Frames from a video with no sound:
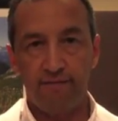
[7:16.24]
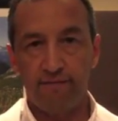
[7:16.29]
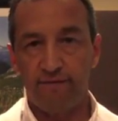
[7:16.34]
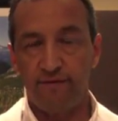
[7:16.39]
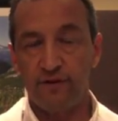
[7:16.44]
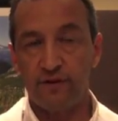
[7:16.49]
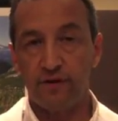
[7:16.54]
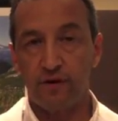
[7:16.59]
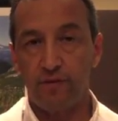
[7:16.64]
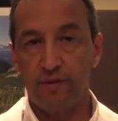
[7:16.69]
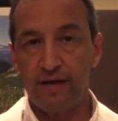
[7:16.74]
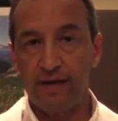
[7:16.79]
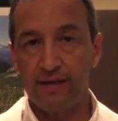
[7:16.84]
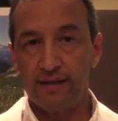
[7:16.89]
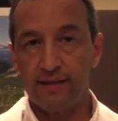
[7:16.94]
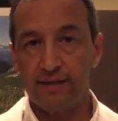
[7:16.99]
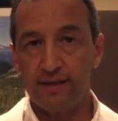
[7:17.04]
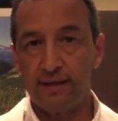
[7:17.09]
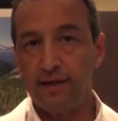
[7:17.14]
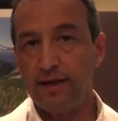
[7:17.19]
physical
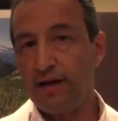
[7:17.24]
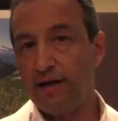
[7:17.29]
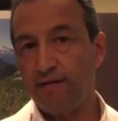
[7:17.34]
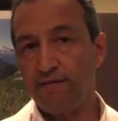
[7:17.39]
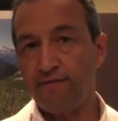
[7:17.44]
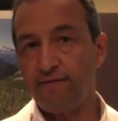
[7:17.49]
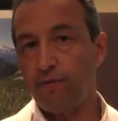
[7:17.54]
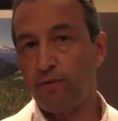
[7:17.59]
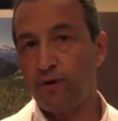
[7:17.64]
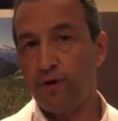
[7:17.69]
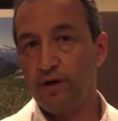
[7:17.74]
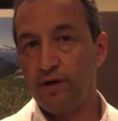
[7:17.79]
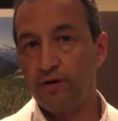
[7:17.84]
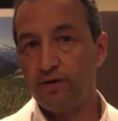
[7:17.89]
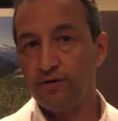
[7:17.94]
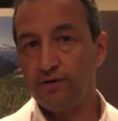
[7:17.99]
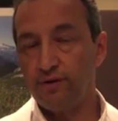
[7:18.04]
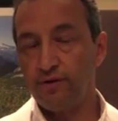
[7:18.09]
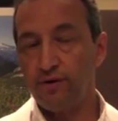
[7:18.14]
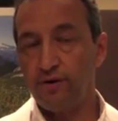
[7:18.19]
medicine, and 4
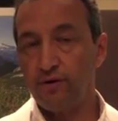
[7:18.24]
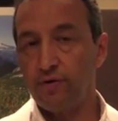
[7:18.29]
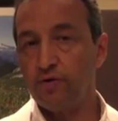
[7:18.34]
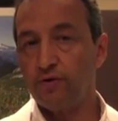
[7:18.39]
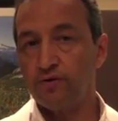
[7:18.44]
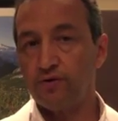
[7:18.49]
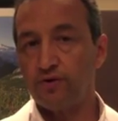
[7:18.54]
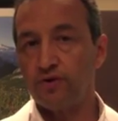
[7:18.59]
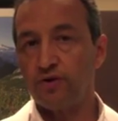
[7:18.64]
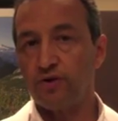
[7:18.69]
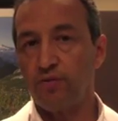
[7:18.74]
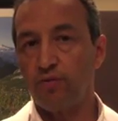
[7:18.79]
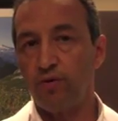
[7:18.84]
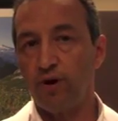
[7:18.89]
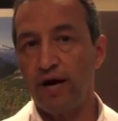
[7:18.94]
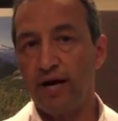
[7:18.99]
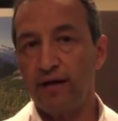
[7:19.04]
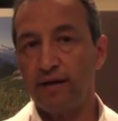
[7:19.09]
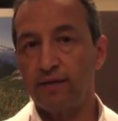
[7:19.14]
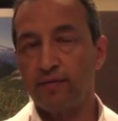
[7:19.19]
years in a neurosurgical
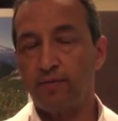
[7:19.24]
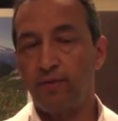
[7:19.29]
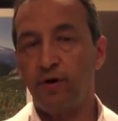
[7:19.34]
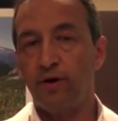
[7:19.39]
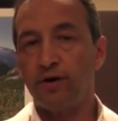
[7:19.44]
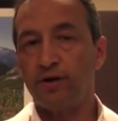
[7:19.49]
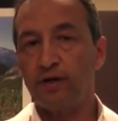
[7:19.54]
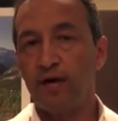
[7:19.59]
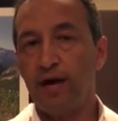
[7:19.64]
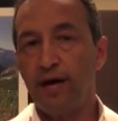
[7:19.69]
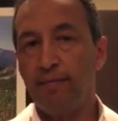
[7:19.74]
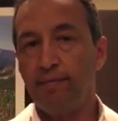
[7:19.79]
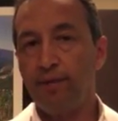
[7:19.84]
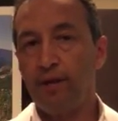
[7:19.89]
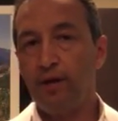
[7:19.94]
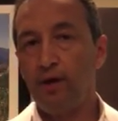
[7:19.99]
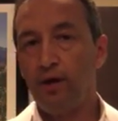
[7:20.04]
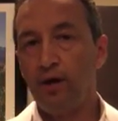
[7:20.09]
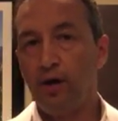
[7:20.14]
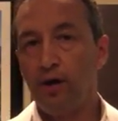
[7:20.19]
practice part-time,
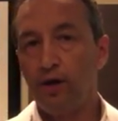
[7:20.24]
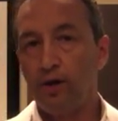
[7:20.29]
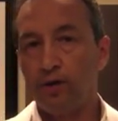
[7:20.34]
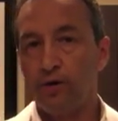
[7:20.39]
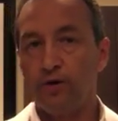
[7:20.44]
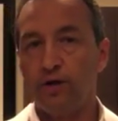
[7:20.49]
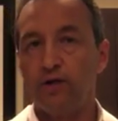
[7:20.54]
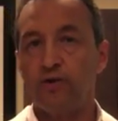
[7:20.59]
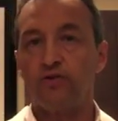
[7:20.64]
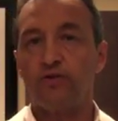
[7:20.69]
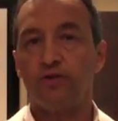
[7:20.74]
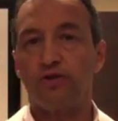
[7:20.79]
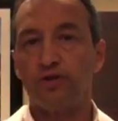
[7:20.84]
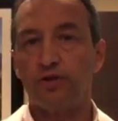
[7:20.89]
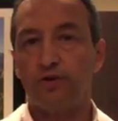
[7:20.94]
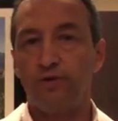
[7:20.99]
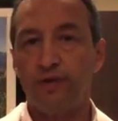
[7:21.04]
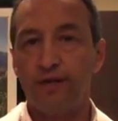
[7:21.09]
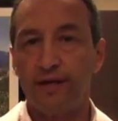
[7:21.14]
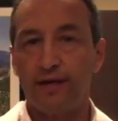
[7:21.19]
learning
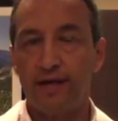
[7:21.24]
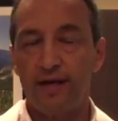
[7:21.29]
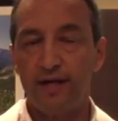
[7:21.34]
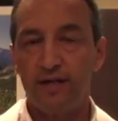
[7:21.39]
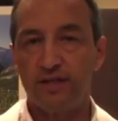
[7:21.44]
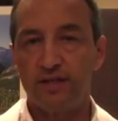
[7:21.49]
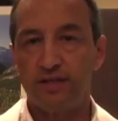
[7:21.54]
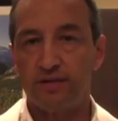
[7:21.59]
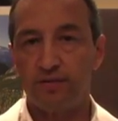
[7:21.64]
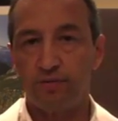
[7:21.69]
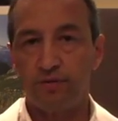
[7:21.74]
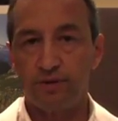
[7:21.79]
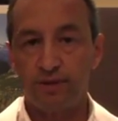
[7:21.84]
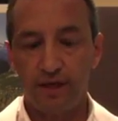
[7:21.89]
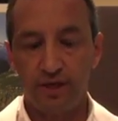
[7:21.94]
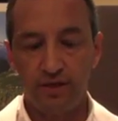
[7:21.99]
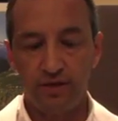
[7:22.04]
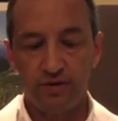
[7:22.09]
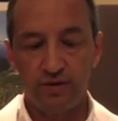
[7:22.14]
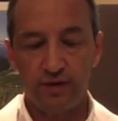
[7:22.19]
surgical indications and
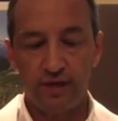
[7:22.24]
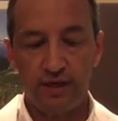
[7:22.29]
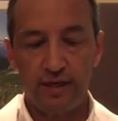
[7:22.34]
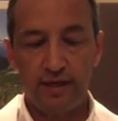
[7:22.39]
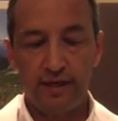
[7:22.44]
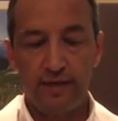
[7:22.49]
procedures.